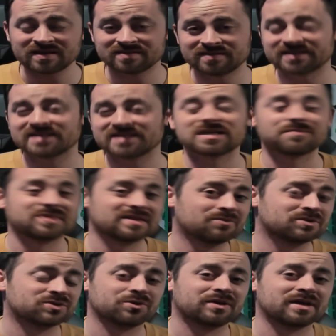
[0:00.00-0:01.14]
They did something that
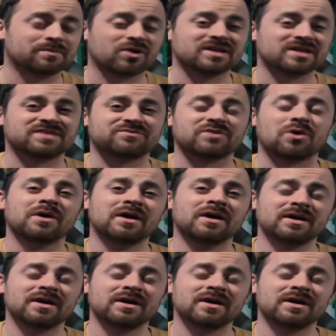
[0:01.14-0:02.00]
was really impressive, though.